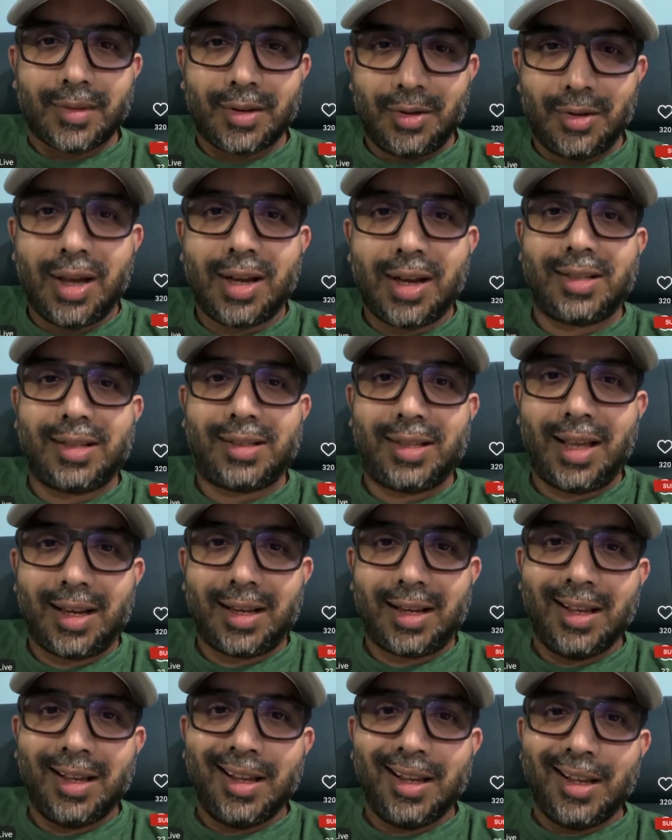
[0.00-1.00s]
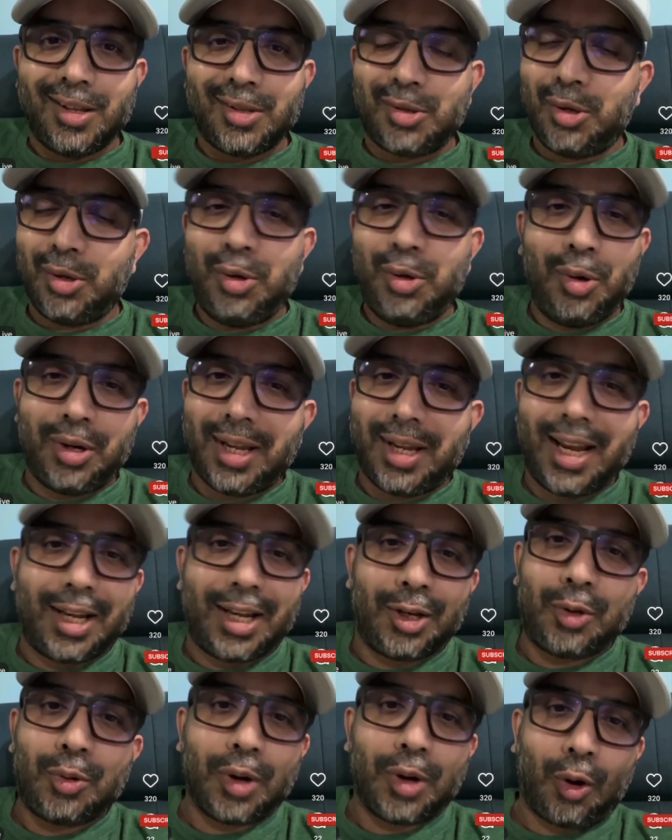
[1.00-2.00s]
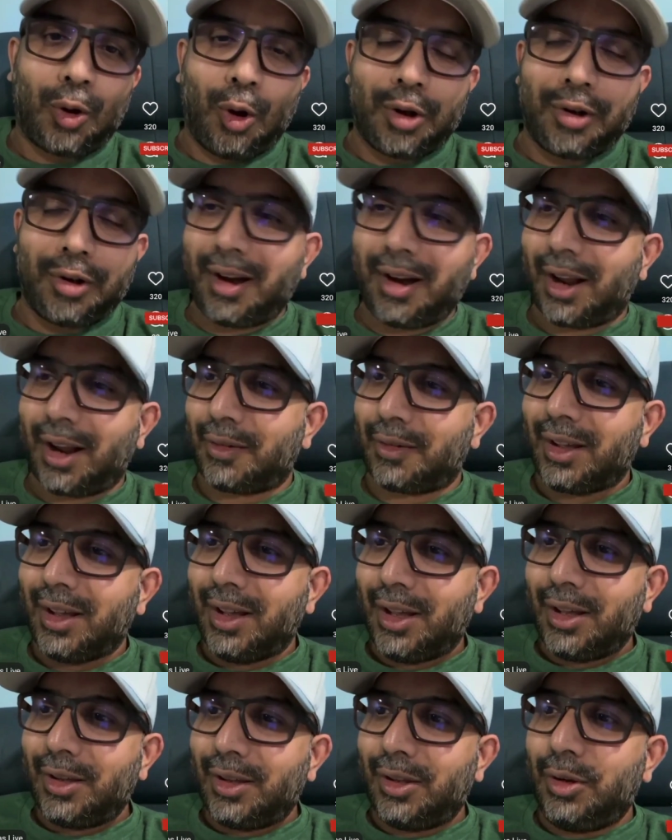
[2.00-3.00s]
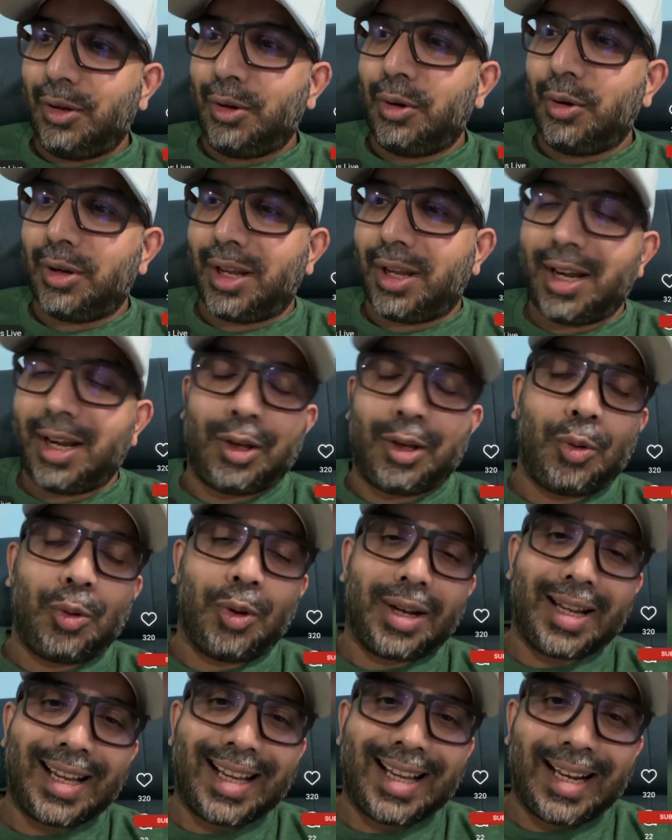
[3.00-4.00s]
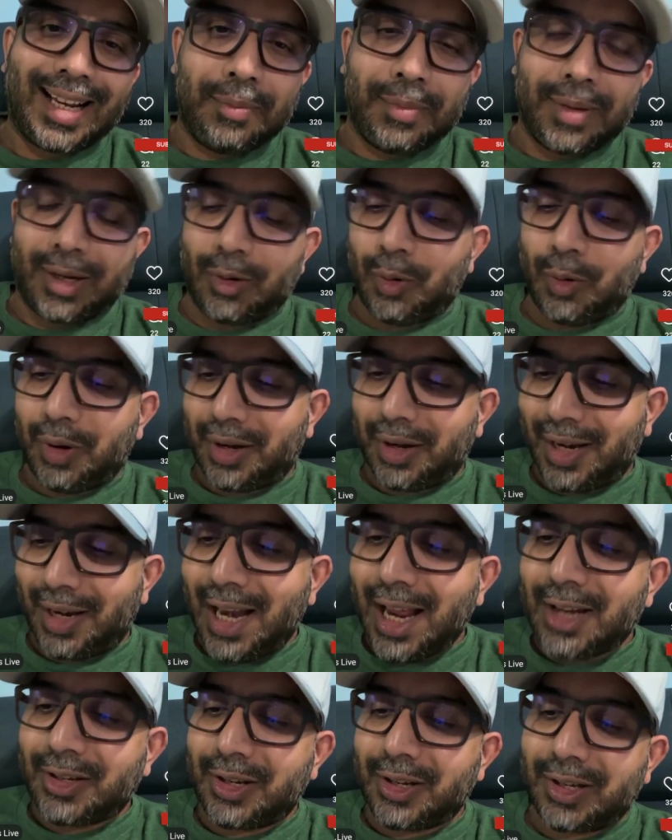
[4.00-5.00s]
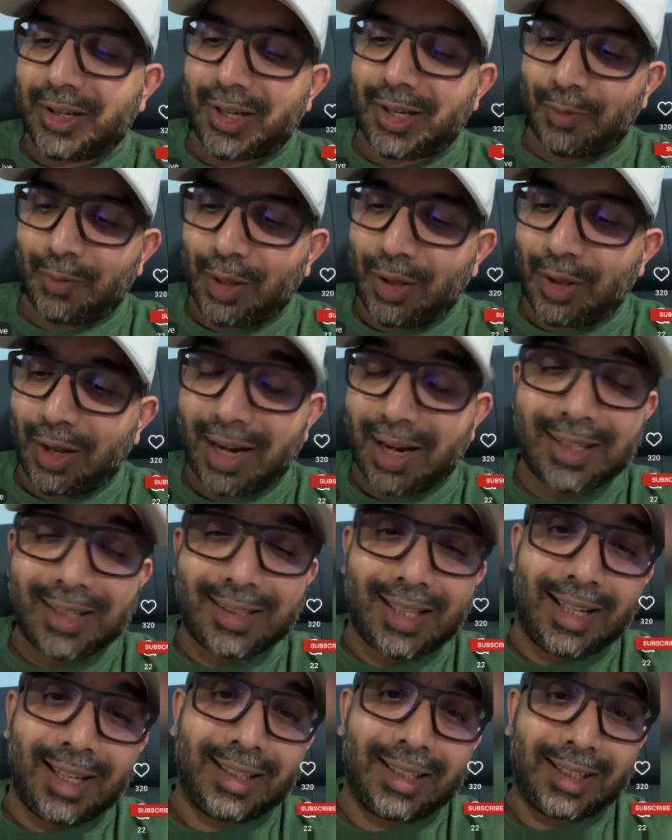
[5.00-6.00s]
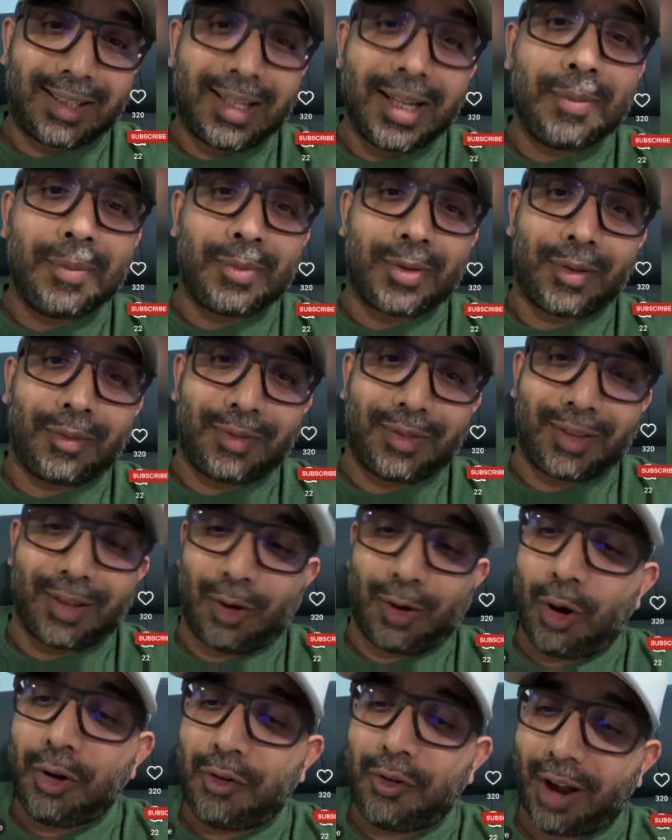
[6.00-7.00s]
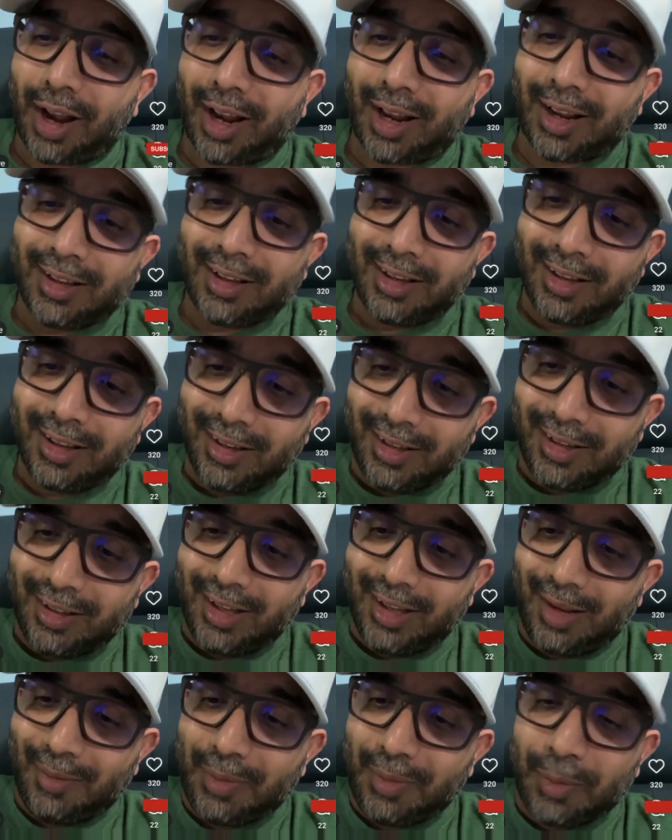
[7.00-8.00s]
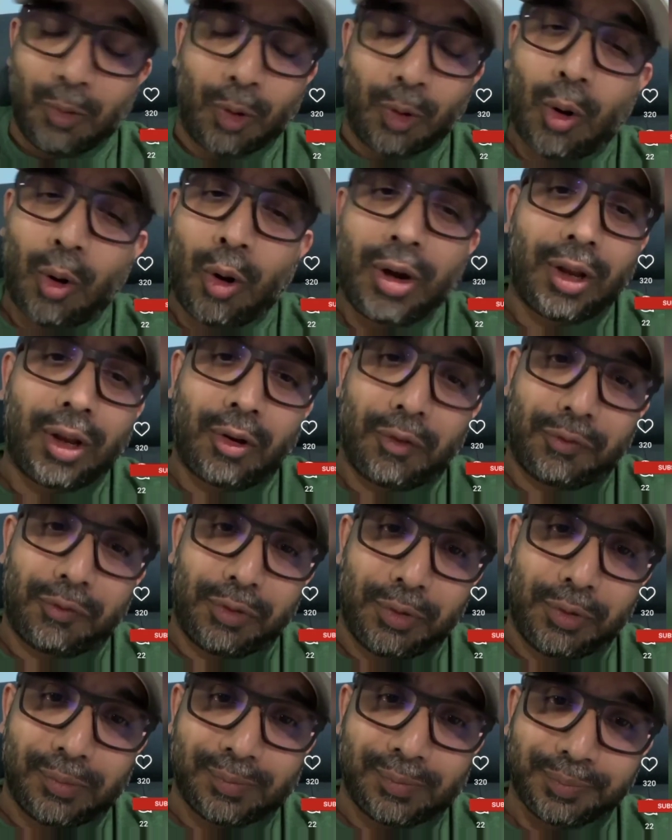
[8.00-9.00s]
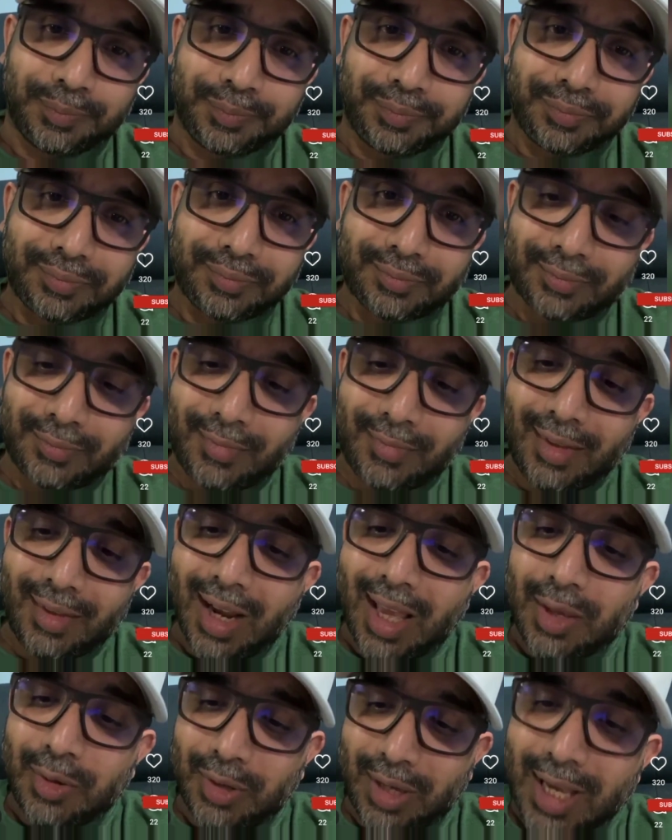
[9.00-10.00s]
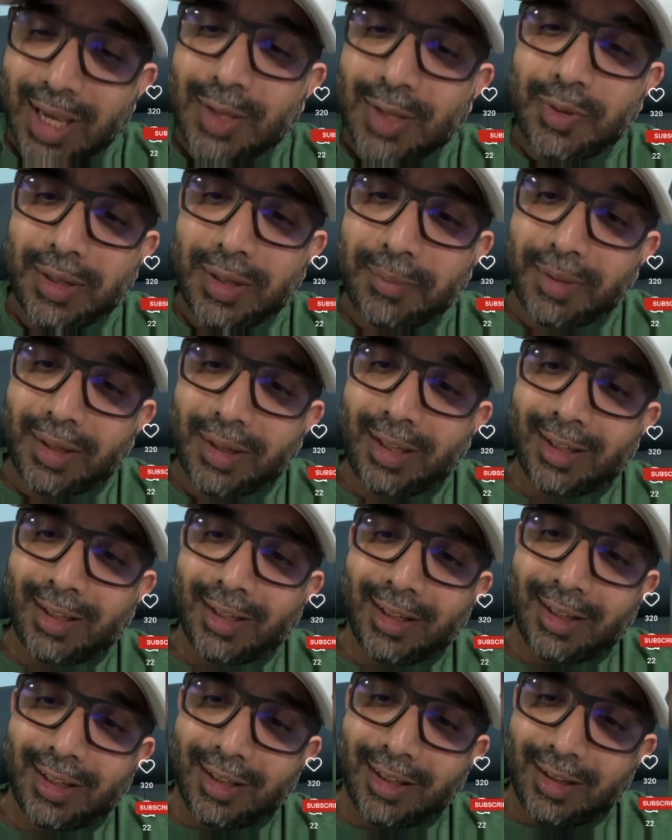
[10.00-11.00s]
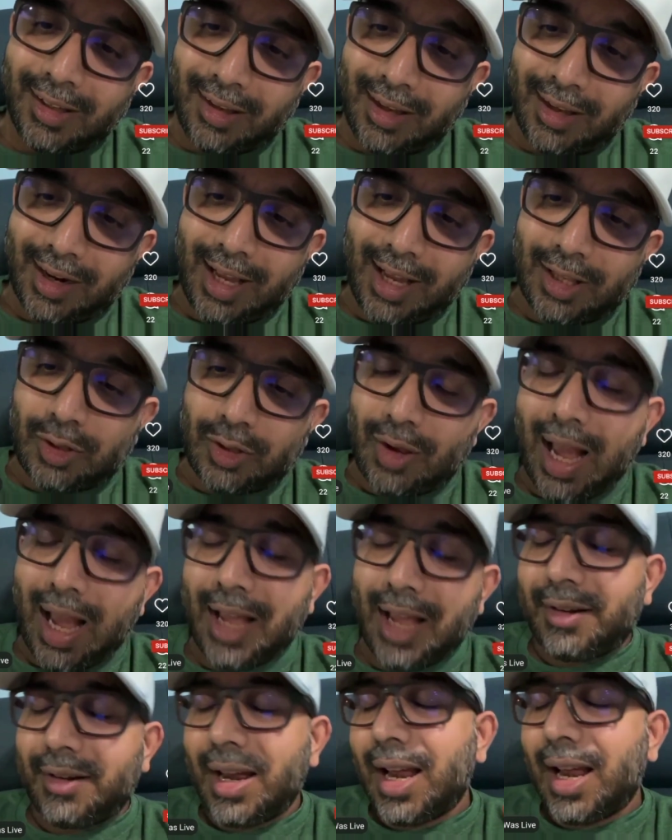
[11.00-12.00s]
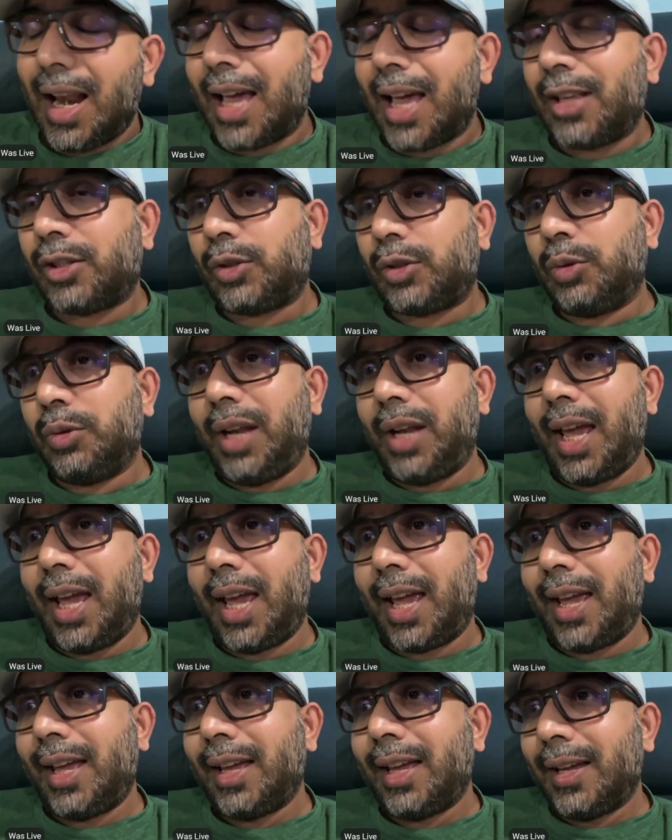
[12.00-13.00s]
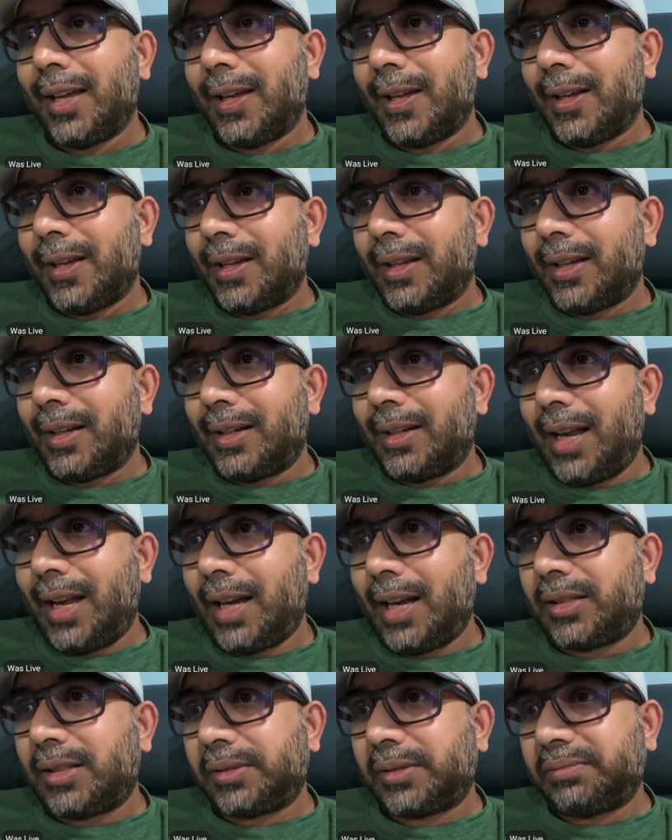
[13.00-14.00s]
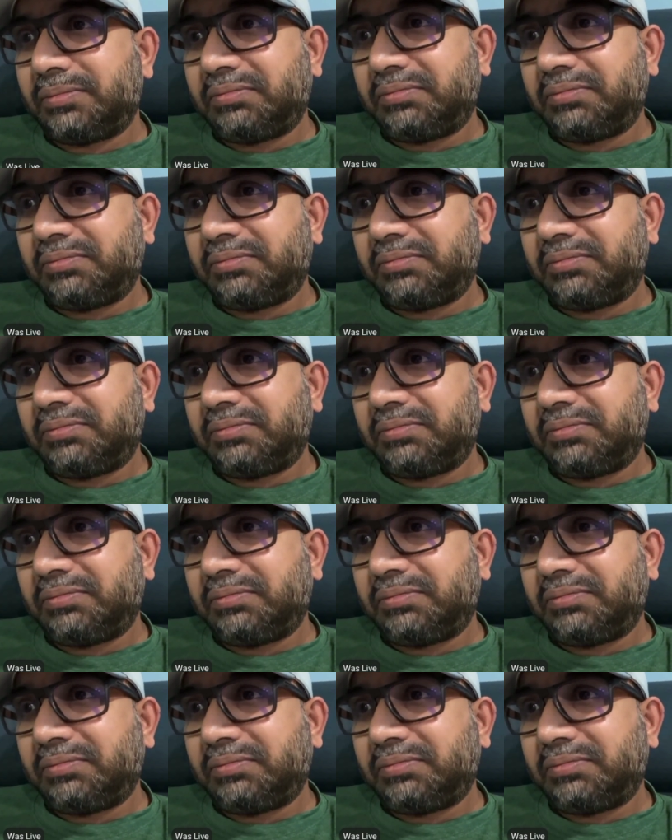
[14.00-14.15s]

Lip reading: You understand? So you don't get into a contract. You don't get into an agreement or a relationship without understanding the terms of the contract. It will be moronic of you. Are you guys with me? All right. So I realized today that